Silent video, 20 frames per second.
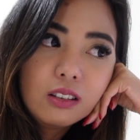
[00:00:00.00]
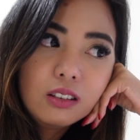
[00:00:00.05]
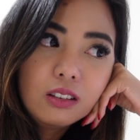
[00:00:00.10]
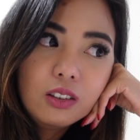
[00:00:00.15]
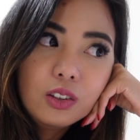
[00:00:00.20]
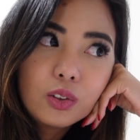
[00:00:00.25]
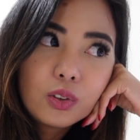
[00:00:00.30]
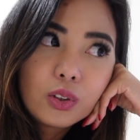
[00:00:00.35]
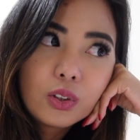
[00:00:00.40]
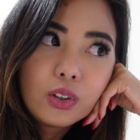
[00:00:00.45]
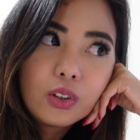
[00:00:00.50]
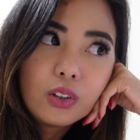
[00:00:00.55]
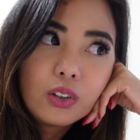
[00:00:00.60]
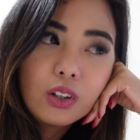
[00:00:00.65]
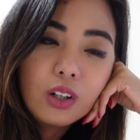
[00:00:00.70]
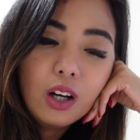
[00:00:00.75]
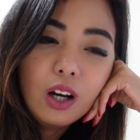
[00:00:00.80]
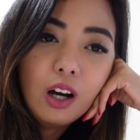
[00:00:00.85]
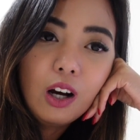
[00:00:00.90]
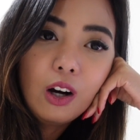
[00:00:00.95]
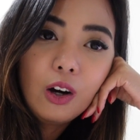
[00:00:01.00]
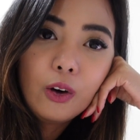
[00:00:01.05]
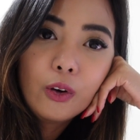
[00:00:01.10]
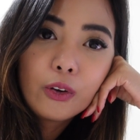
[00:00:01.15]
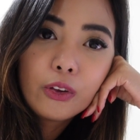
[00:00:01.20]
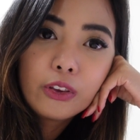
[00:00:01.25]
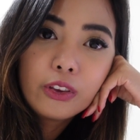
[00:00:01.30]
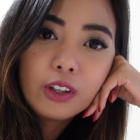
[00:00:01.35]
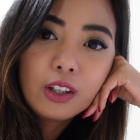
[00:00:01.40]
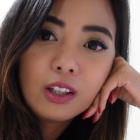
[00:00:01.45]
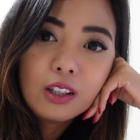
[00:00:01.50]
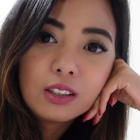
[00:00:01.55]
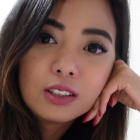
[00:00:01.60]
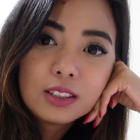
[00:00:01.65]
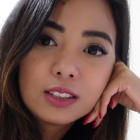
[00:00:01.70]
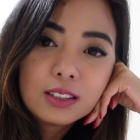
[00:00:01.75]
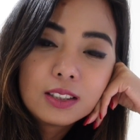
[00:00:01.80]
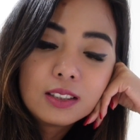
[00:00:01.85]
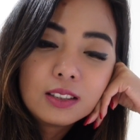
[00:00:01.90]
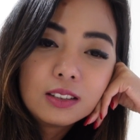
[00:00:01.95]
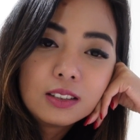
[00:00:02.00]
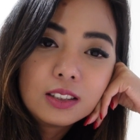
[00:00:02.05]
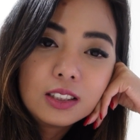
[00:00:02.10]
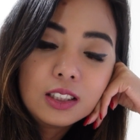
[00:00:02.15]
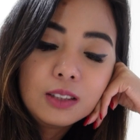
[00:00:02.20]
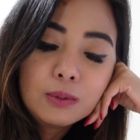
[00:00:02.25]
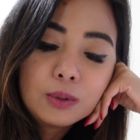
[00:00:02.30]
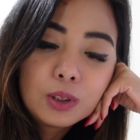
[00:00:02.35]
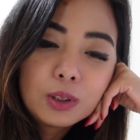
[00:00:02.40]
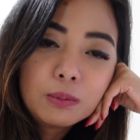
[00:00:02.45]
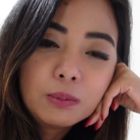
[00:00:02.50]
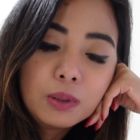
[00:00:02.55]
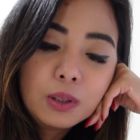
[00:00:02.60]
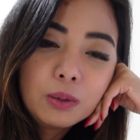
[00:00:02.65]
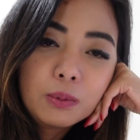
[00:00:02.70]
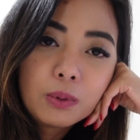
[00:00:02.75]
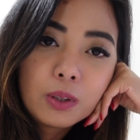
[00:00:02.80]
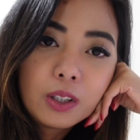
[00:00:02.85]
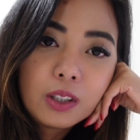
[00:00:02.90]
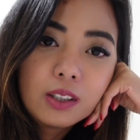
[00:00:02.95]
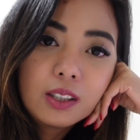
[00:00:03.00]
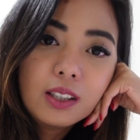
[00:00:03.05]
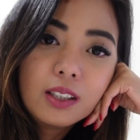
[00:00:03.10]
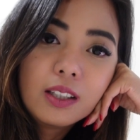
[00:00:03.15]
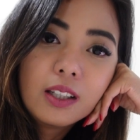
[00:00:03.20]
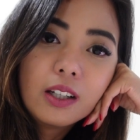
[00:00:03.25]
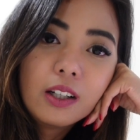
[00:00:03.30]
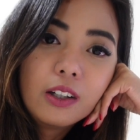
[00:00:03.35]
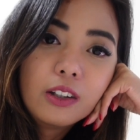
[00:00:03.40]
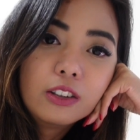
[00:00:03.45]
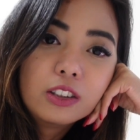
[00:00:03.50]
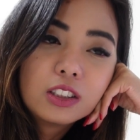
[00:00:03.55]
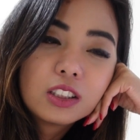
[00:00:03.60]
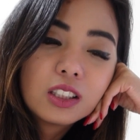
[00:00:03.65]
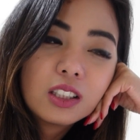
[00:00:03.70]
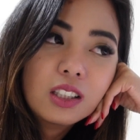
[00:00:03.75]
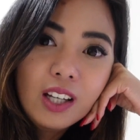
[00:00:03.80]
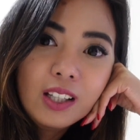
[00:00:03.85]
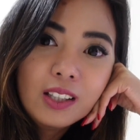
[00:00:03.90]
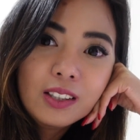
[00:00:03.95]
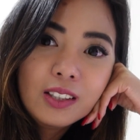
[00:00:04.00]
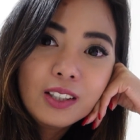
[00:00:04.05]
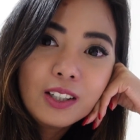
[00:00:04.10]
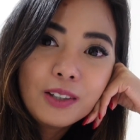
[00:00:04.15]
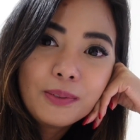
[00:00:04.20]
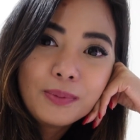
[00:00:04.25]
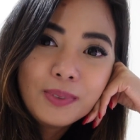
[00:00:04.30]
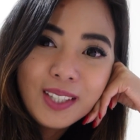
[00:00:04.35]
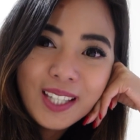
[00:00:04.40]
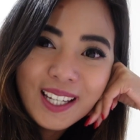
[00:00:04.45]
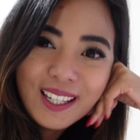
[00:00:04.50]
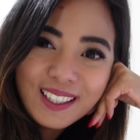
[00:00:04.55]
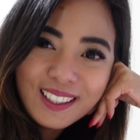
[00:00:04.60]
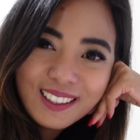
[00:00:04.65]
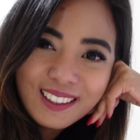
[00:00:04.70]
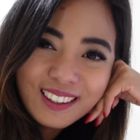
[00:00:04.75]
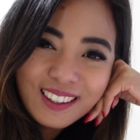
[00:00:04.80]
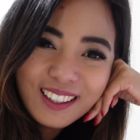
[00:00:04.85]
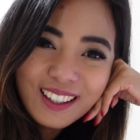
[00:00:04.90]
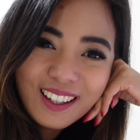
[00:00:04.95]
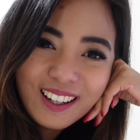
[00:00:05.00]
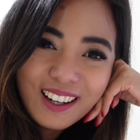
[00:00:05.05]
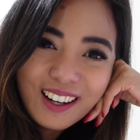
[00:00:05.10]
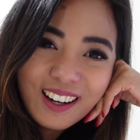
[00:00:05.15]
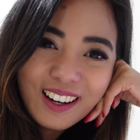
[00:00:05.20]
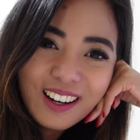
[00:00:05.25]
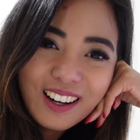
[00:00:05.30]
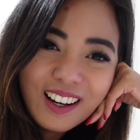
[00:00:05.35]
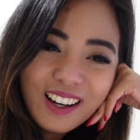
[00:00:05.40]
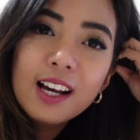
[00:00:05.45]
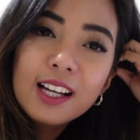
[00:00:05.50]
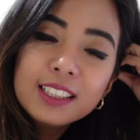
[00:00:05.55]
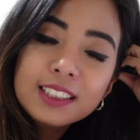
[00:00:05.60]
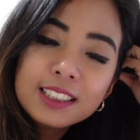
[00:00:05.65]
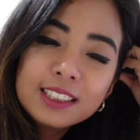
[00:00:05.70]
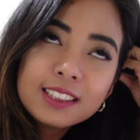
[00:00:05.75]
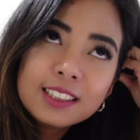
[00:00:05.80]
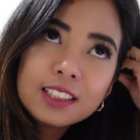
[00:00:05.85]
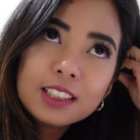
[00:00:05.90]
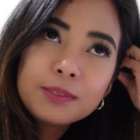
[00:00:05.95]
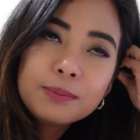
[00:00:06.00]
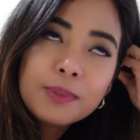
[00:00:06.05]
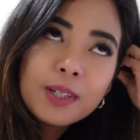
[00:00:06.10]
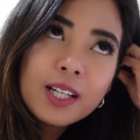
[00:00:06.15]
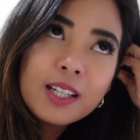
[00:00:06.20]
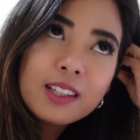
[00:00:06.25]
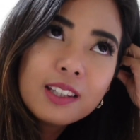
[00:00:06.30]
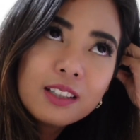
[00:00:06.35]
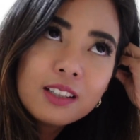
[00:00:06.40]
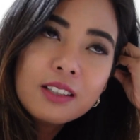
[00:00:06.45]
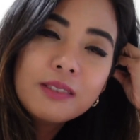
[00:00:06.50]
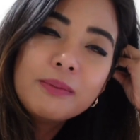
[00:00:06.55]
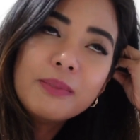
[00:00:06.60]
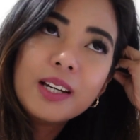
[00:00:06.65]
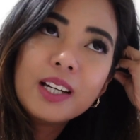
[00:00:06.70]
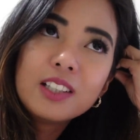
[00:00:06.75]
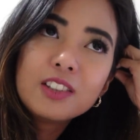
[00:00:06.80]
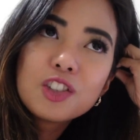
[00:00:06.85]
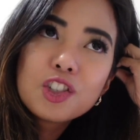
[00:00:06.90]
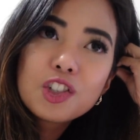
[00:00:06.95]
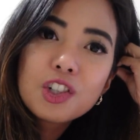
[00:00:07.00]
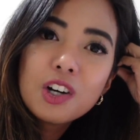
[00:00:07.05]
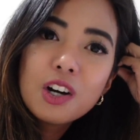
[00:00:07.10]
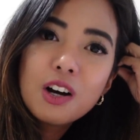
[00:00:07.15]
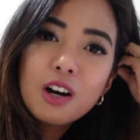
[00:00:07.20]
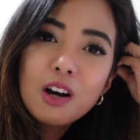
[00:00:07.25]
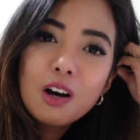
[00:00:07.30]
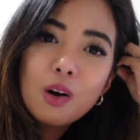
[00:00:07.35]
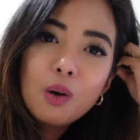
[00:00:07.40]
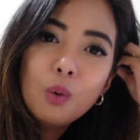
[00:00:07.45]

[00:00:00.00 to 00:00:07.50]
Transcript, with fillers: you know how things didn't seem to be working out ended up getting there i stick by the mantra